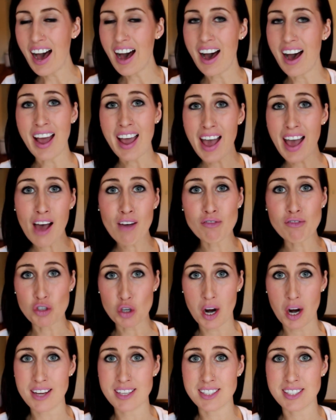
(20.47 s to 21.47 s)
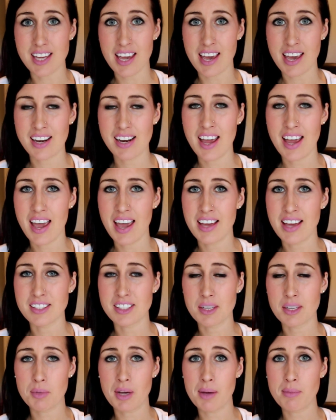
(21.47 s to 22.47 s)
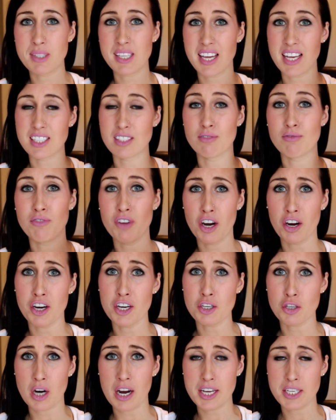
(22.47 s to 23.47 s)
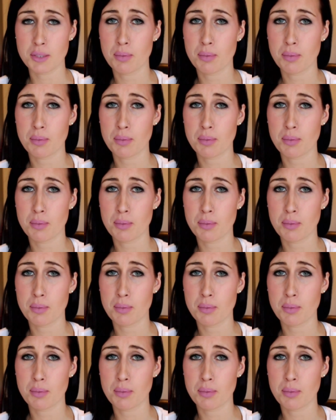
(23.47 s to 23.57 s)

I have dry skin, and sometimes it gets very dry,